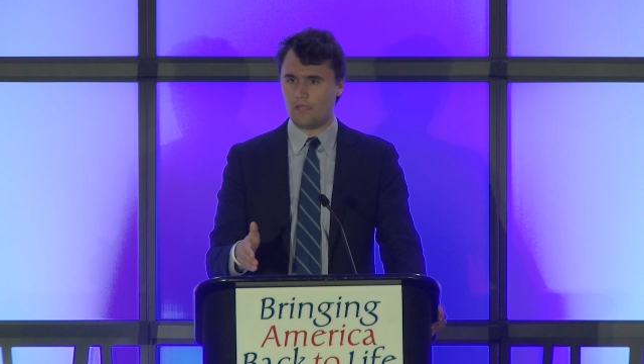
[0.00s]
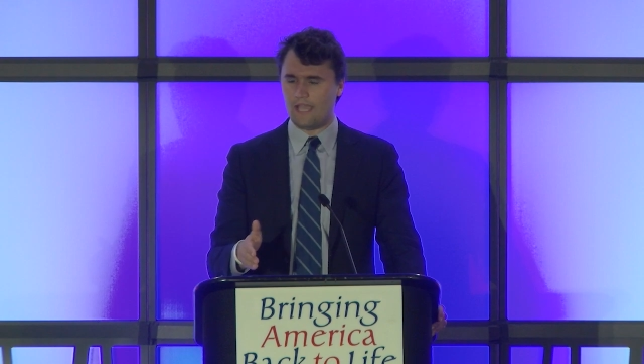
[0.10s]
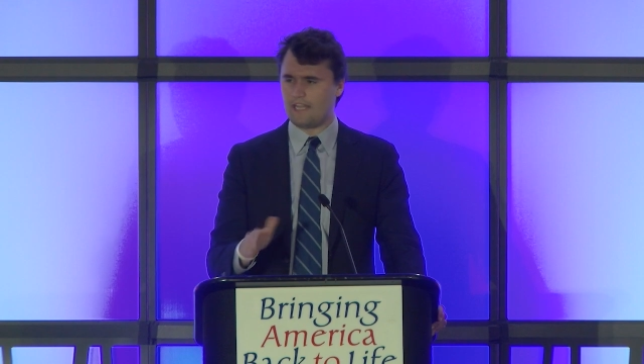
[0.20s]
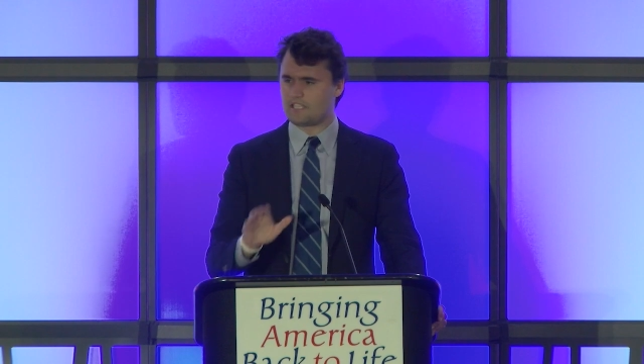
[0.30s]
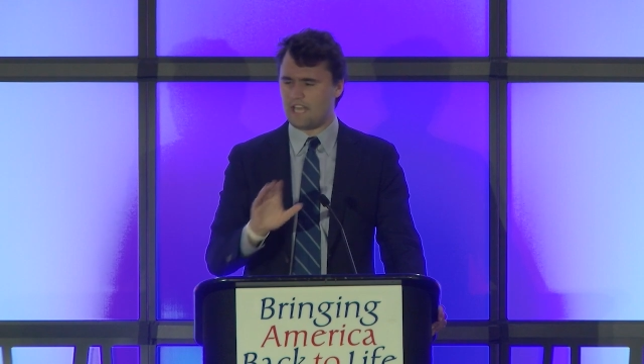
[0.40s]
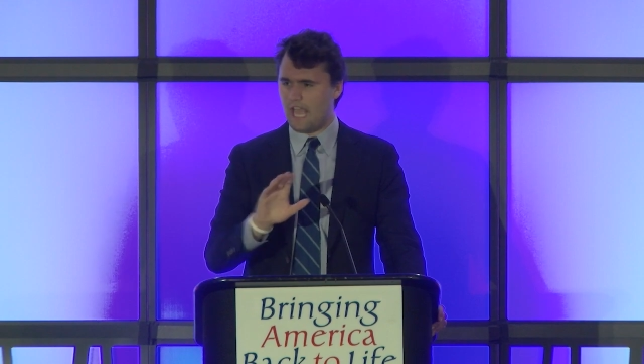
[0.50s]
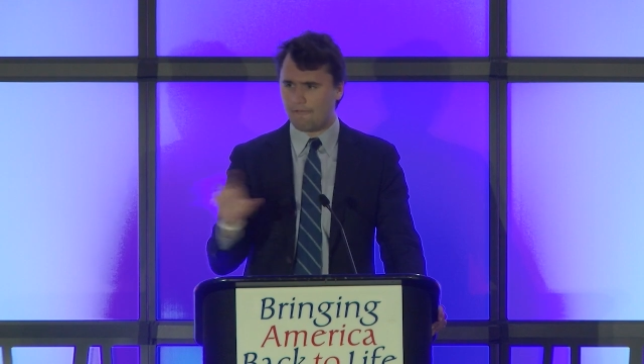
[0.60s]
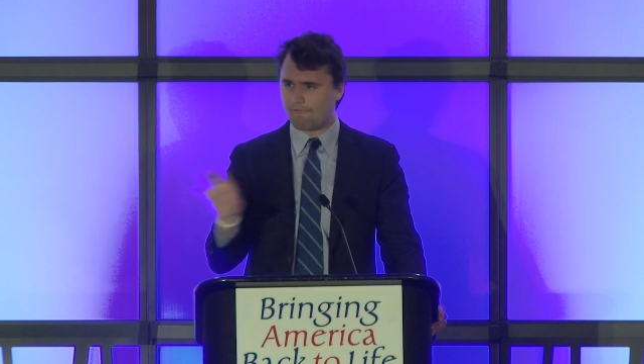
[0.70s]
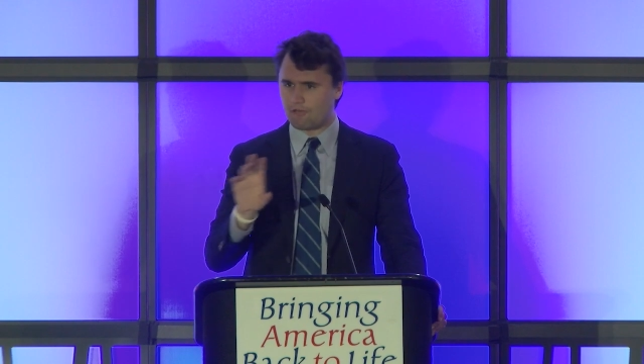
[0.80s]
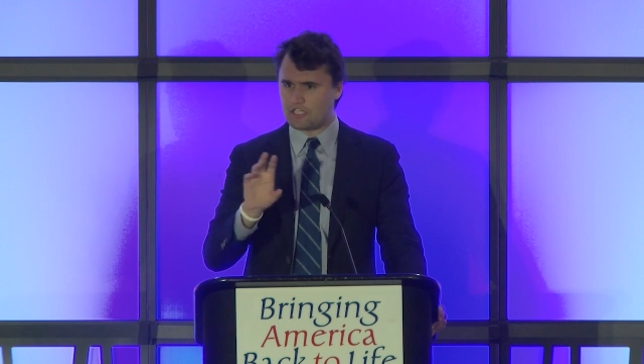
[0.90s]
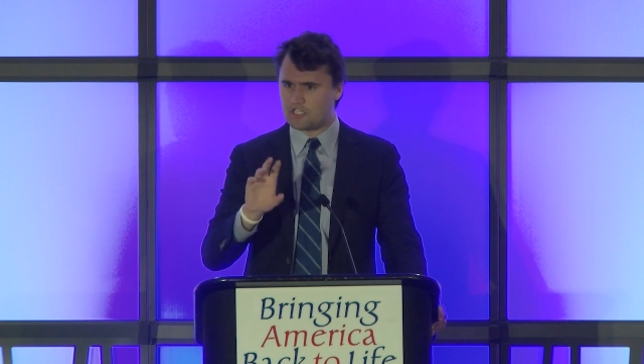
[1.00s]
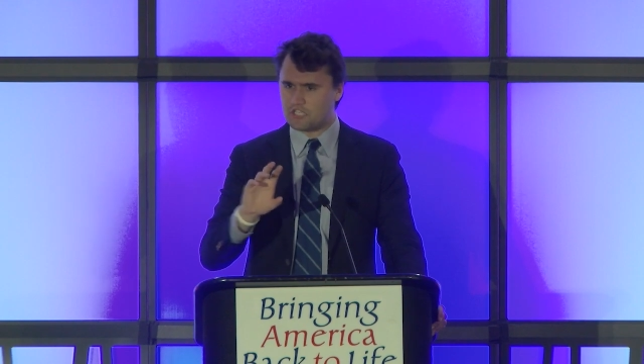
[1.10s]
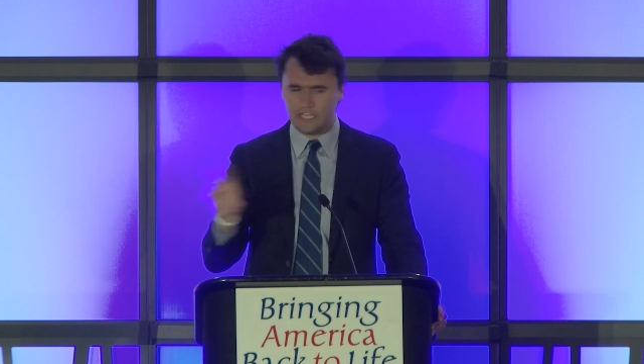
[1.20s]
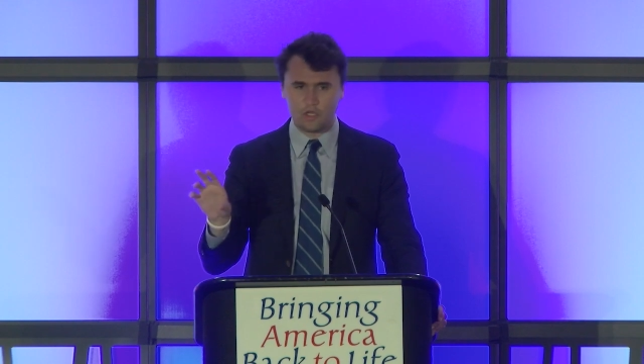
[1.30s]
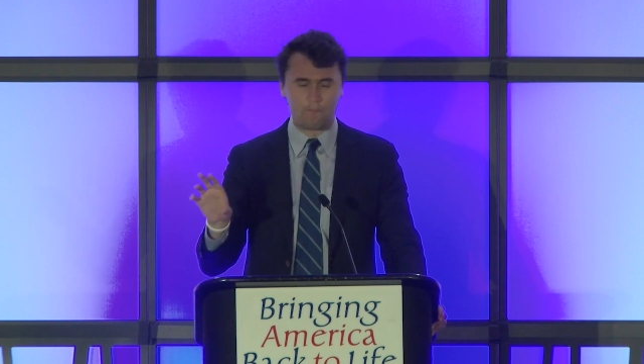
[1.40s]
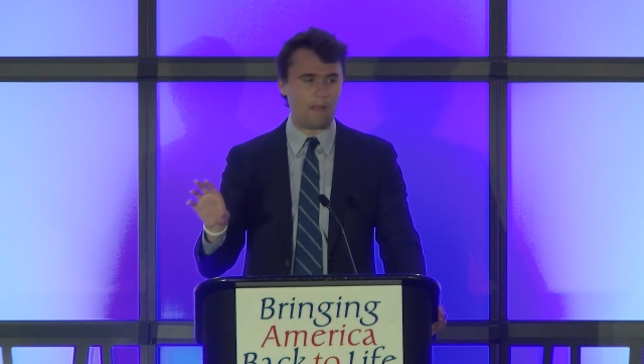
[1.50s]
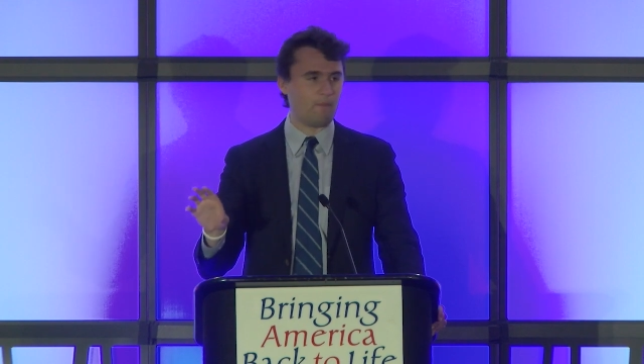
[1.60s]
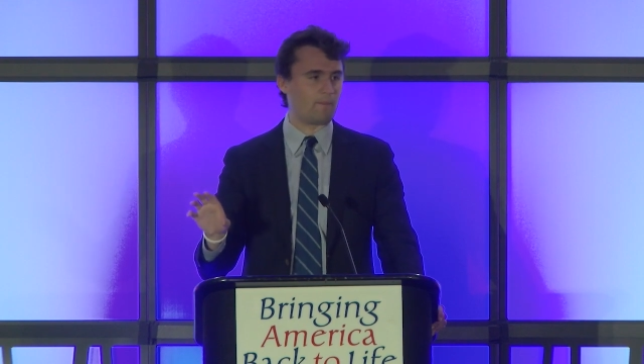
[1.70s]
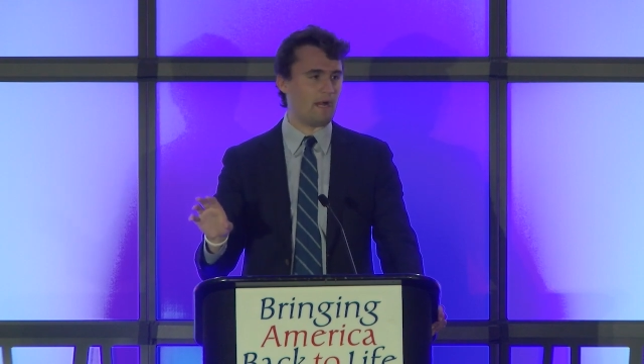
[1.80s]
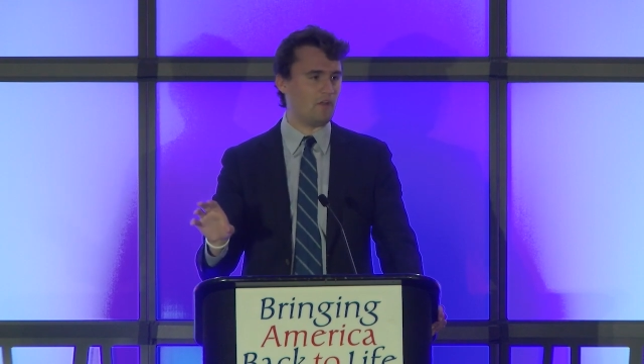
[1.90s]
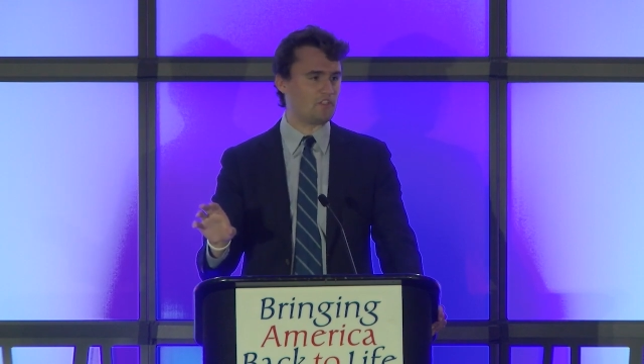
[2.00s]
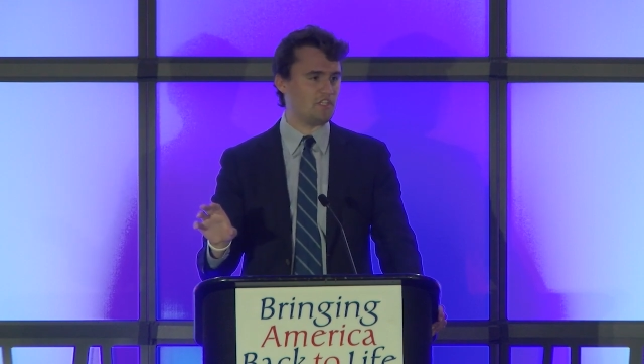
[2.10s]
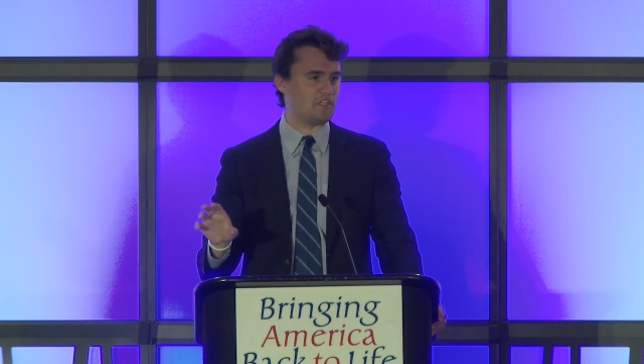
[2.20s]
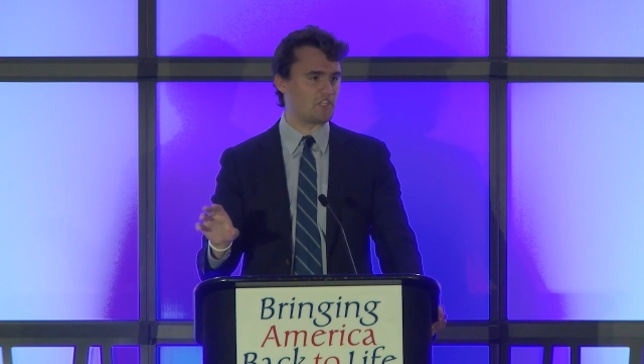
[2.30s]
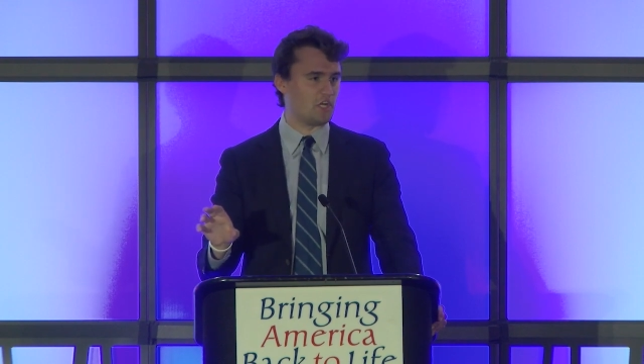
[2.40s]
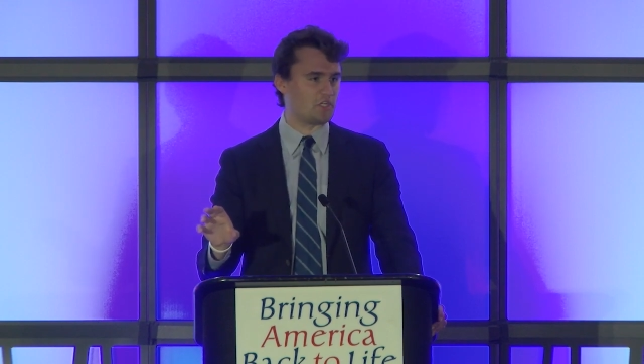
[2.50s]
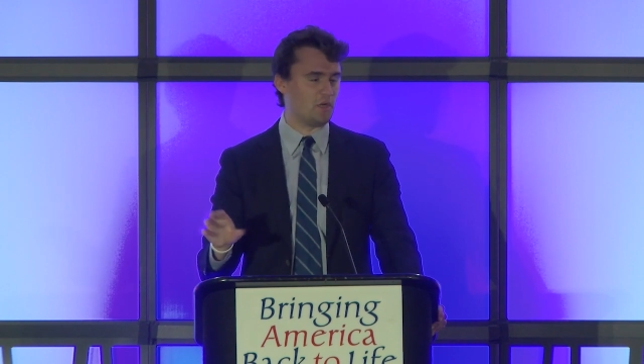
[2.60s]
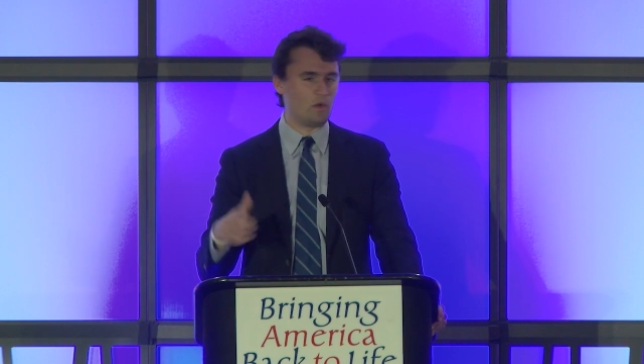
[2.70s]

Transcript: And it's in every single public policy discussion.